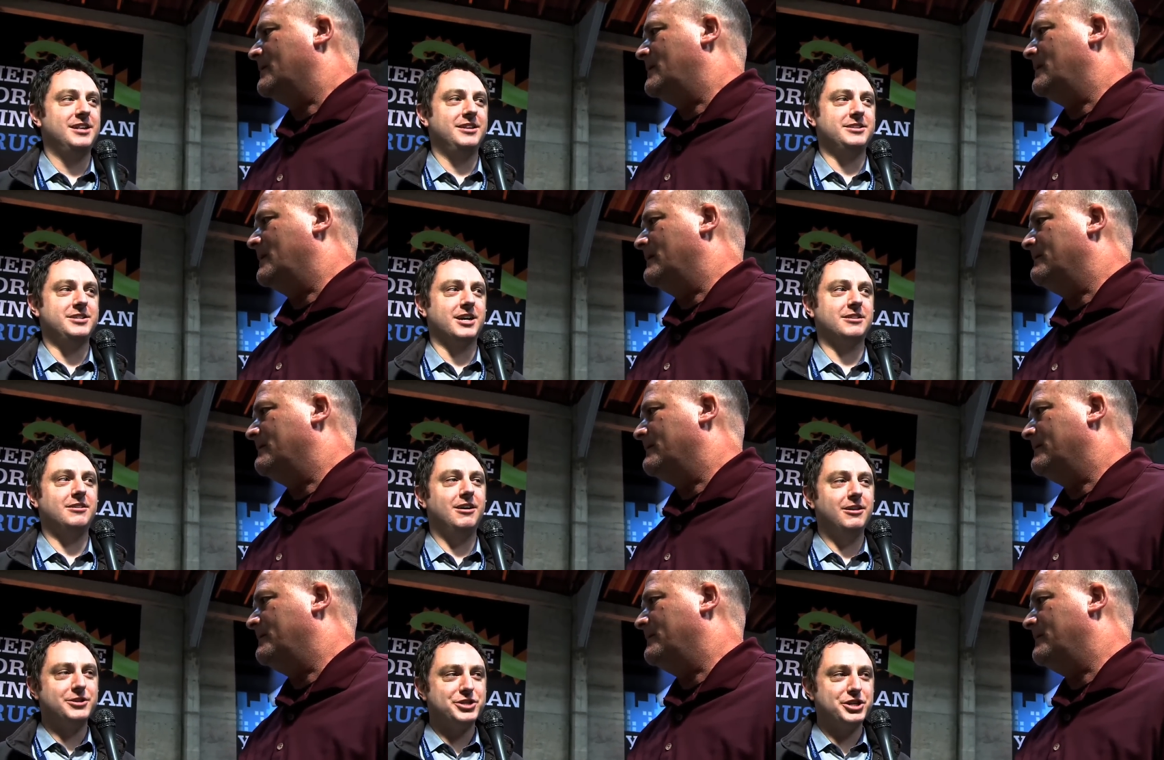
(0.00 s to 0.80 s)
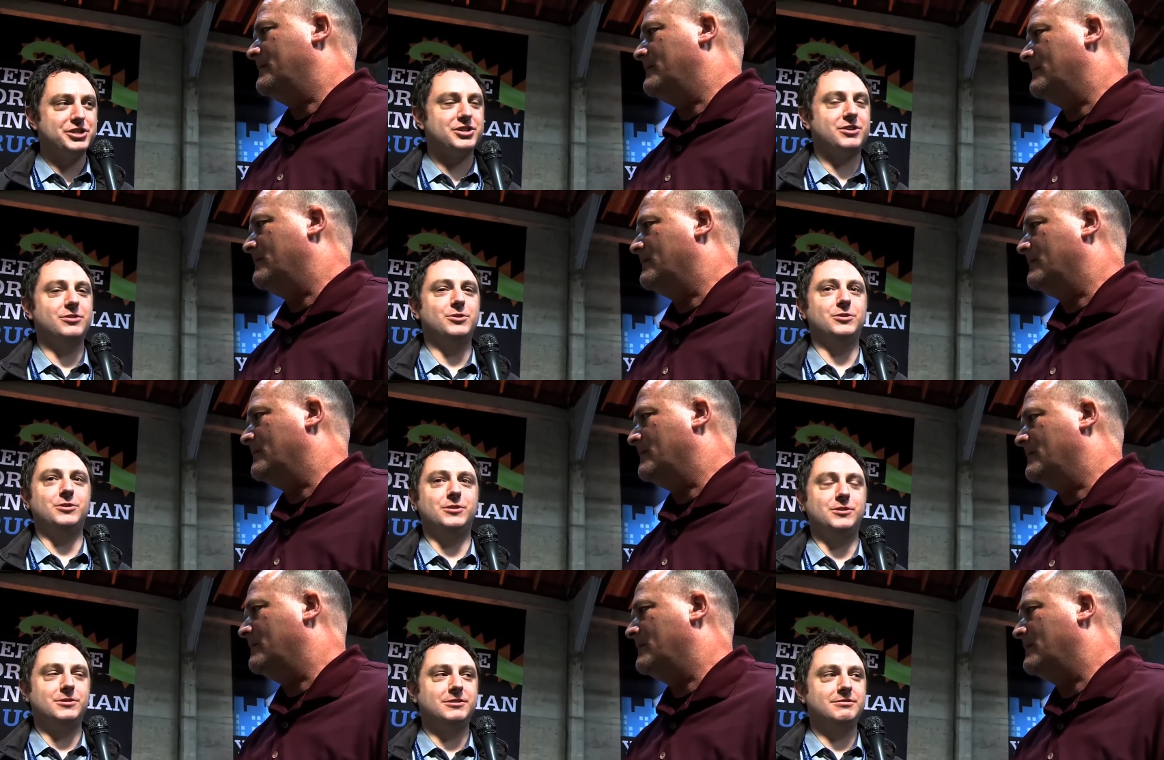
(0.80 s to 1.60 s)
Speaker 1: The technology is
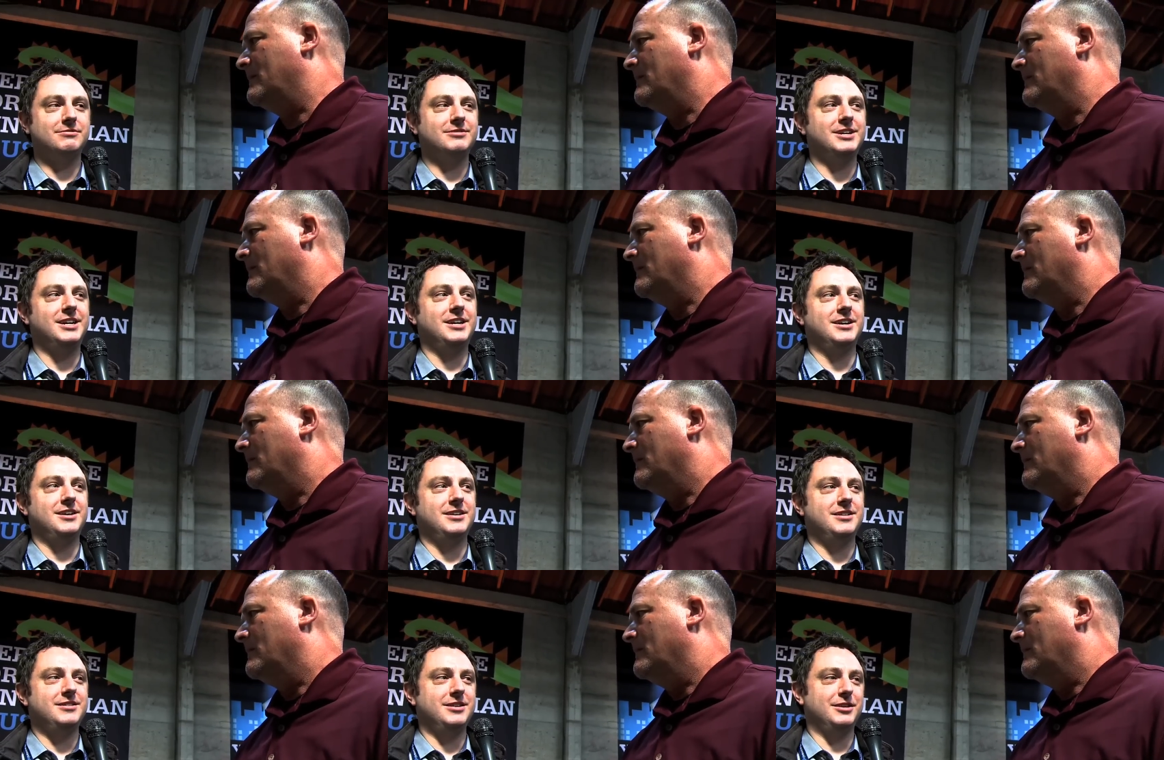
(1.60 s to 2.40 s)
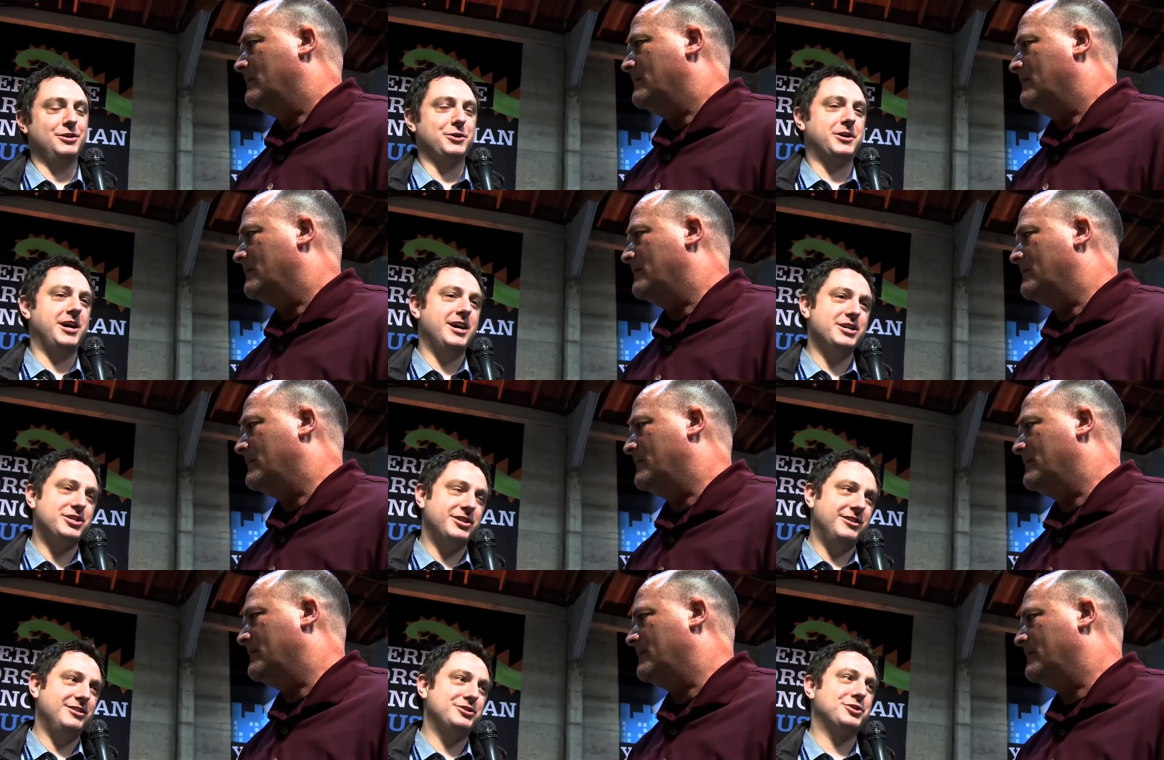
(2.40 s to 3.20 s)
cool. The
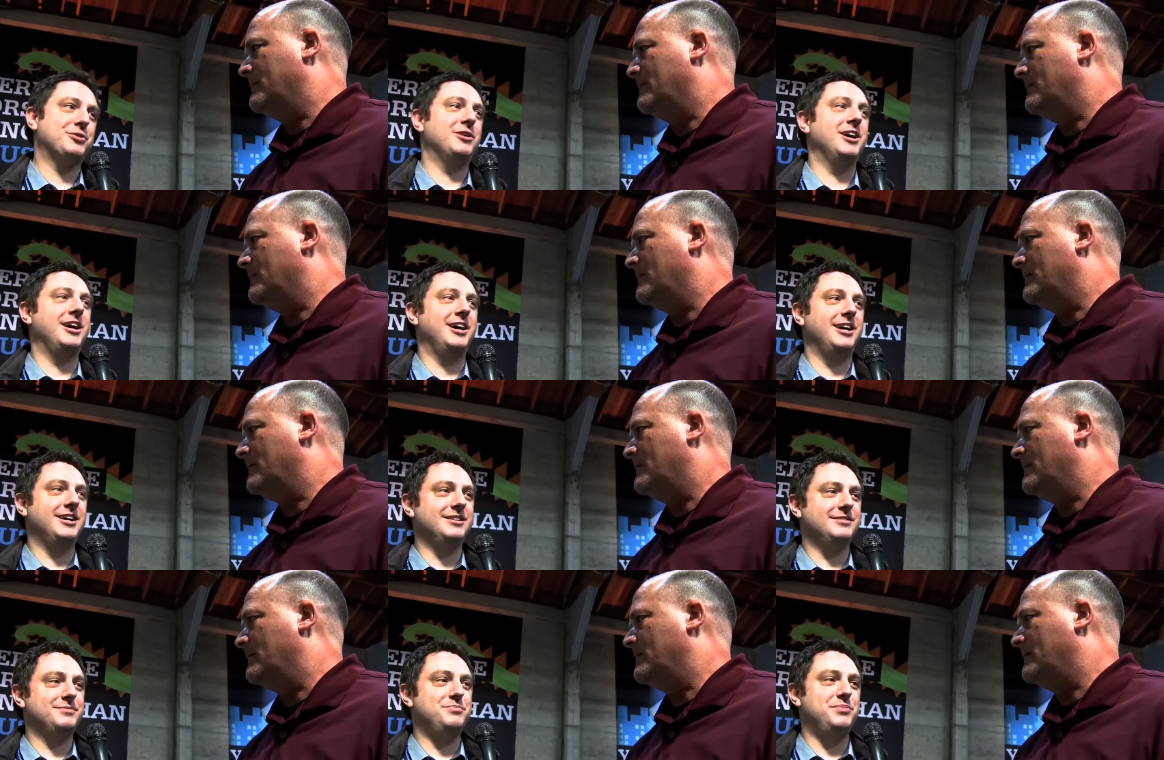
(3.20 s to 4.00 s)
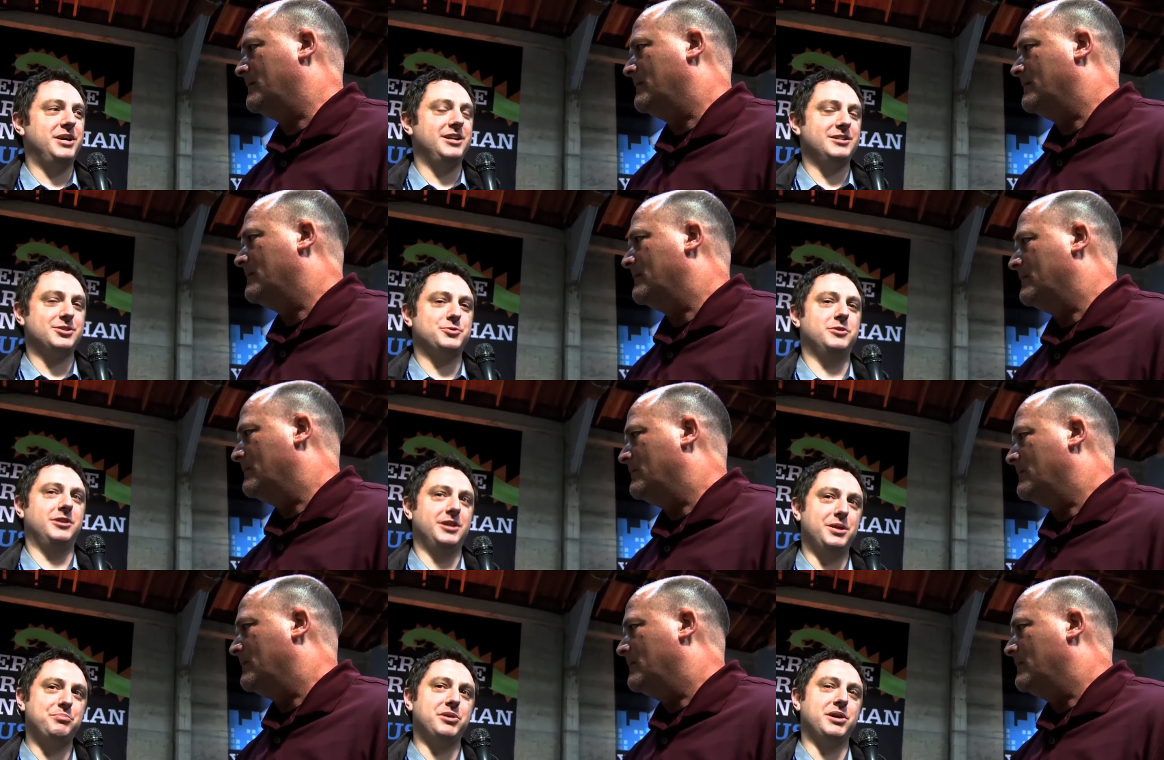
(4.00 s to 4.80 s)
location is great, but it's really the